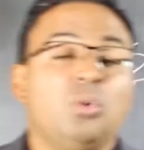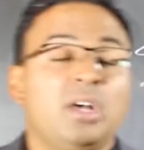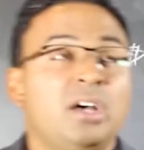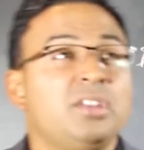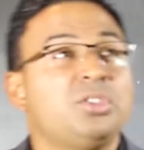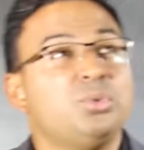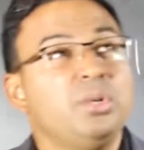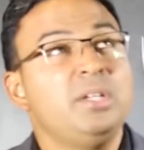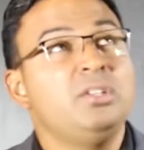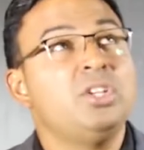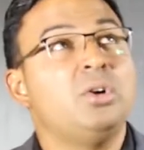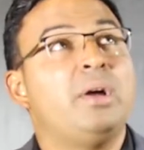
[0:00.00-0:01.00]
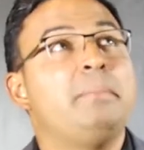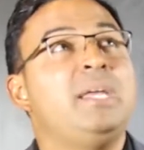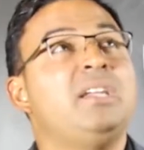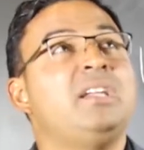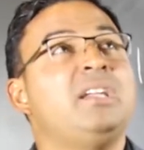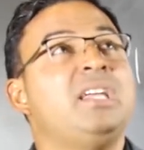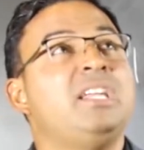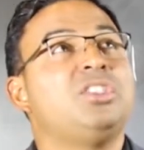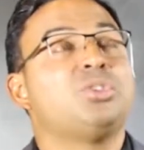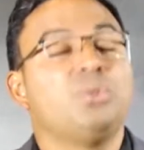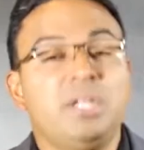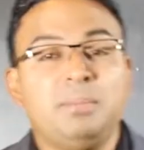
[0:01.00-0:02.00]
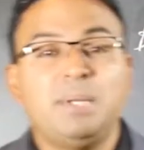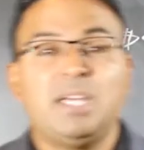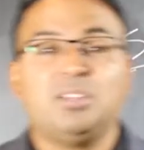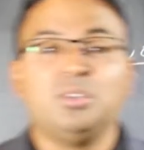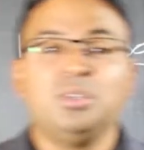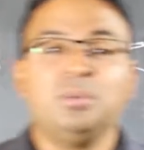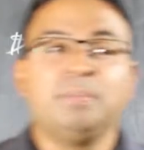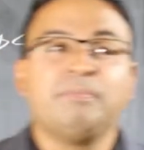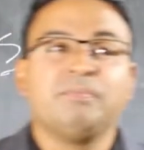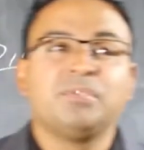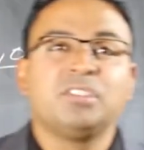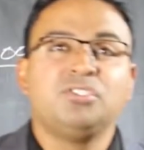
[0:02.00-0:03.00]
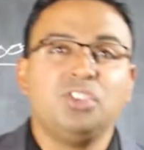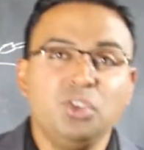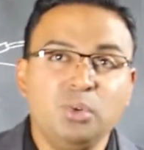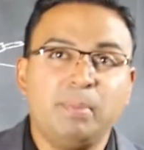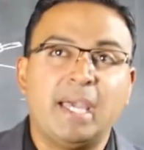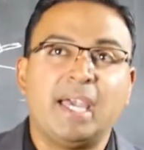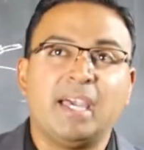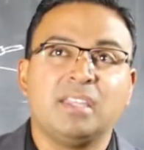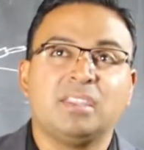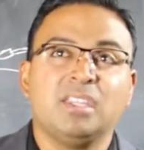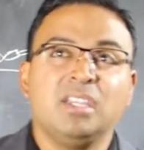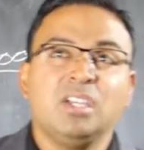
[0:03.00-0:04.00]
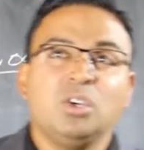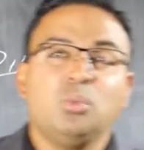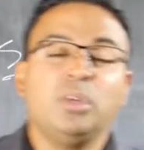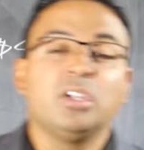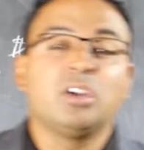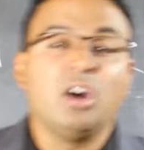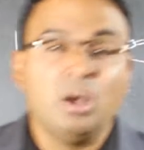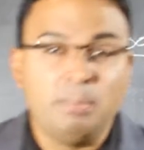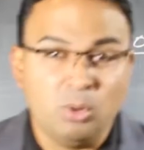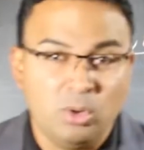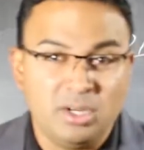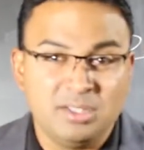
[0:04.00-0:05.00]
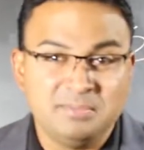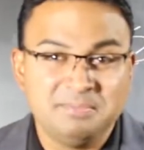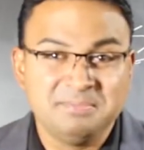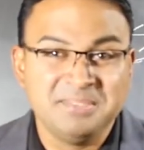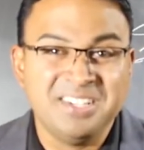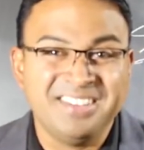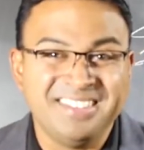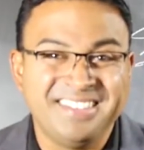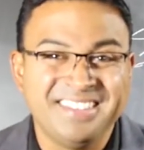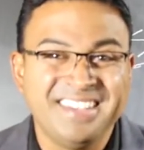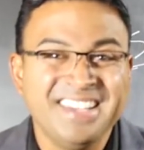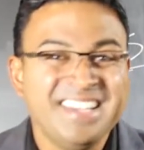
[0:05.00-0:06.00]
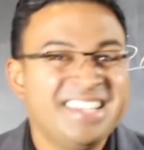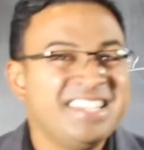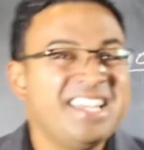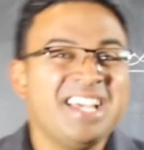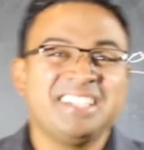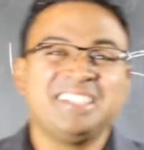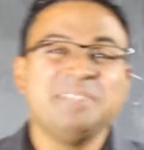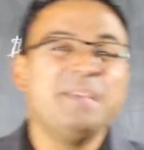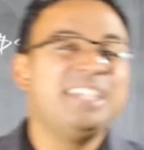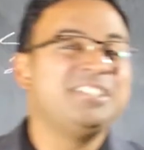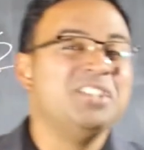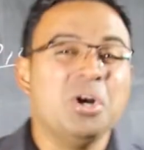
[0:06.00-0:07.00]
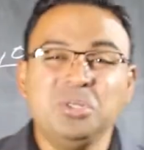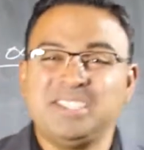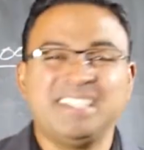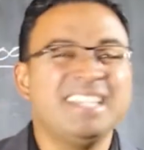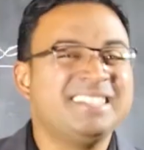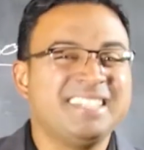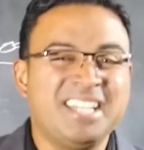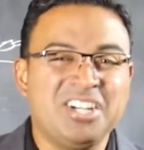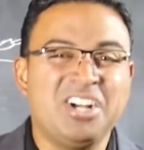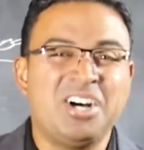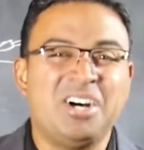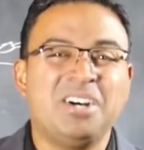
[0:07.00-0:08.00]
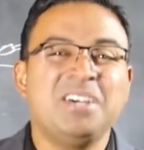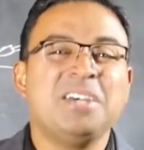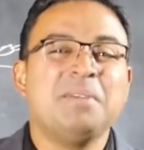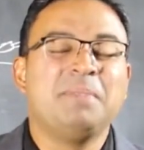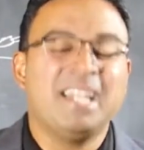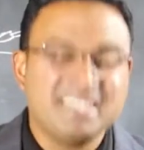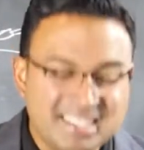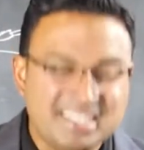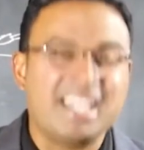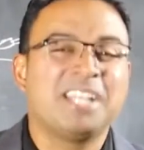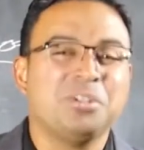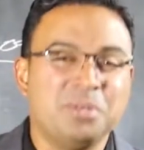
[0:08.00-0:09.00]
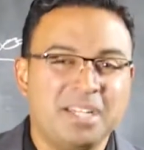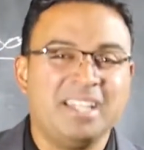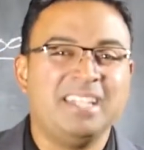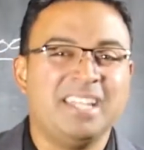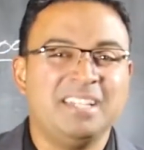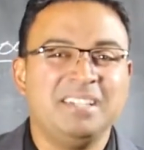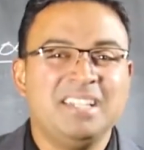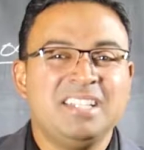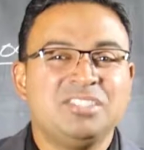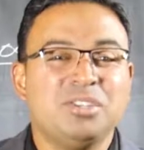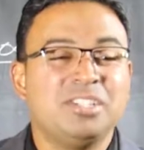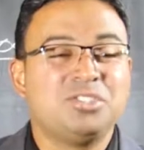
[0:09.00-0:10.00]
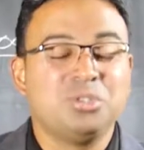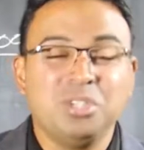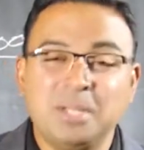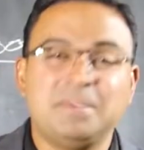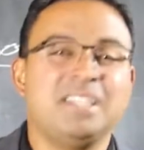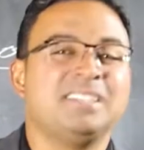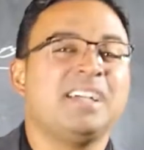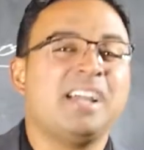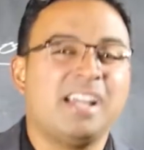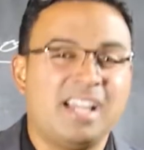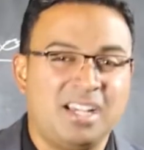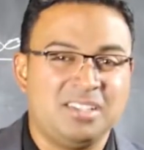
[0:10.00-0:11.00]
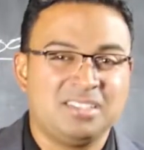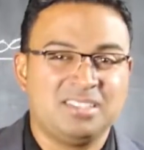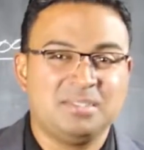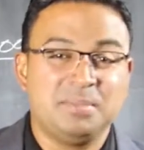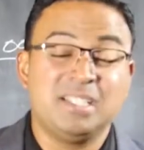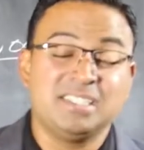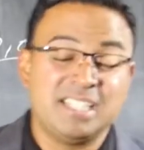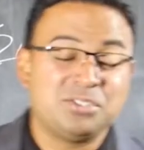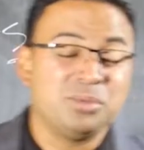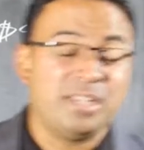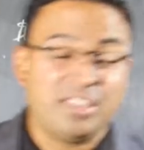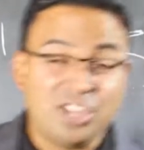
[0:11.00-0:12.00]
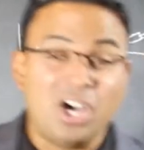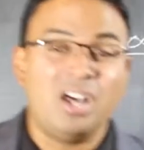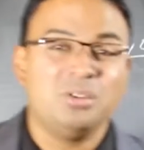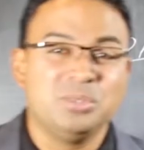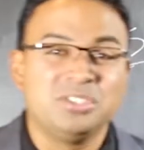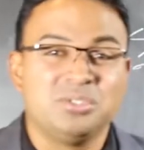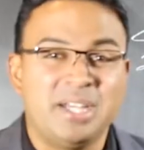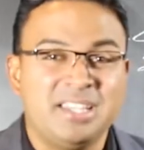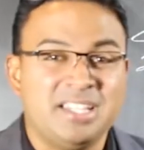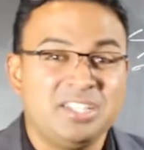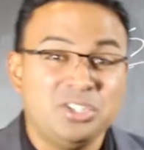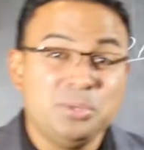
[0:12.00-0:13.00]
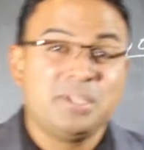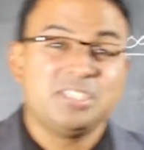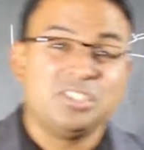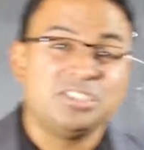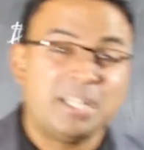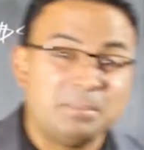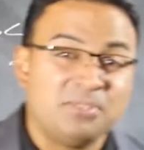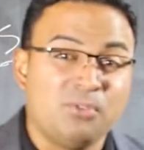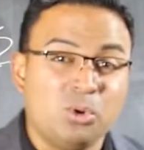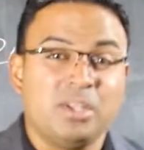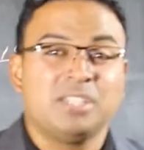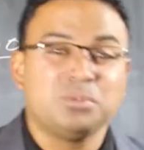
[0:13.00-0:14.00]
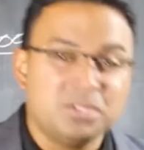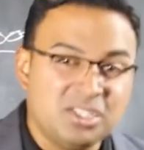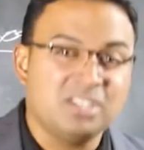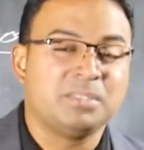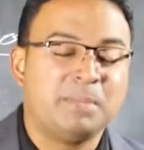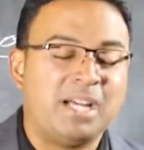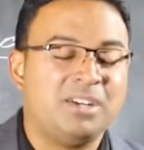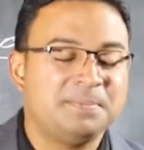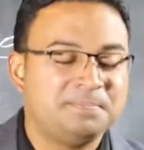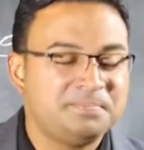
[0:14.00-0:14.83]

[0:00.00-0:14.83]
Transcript: I made it a 3-bedroom, 2-bath with a carport. Yes, it makes no sense at all, but that's exactly what I did. So I screwed up the entire house because that's what I thought was the right thing to do, because on chapter 4, that's what it talked about.